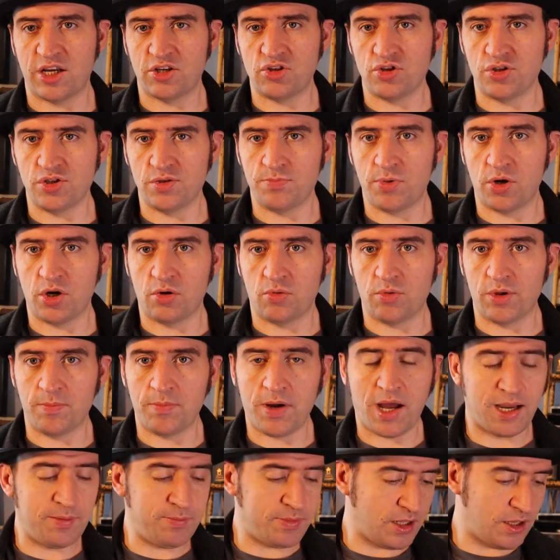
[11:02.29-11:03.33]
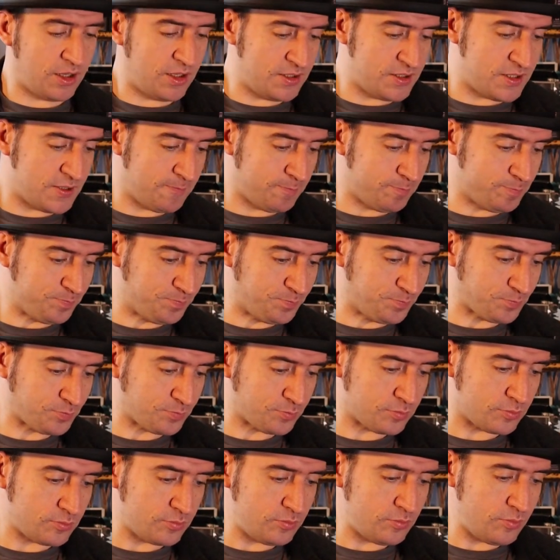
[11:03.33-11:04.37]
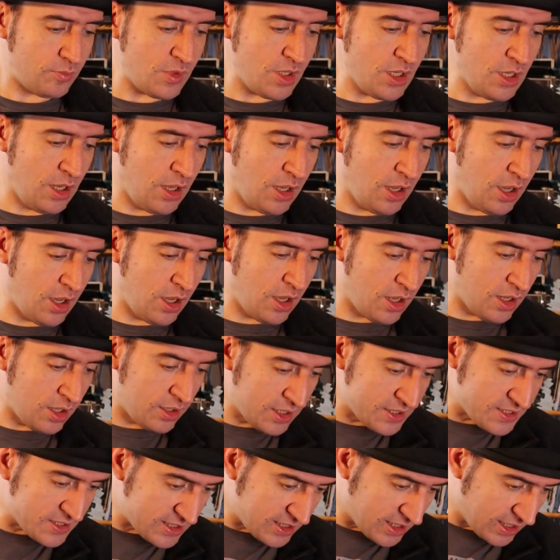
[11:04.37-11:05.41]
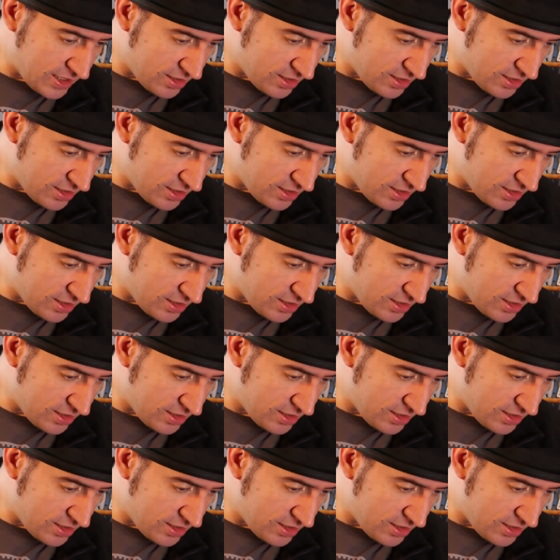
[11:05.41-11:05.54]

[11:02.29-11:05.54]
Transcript: extensions bug with pipelines. Let's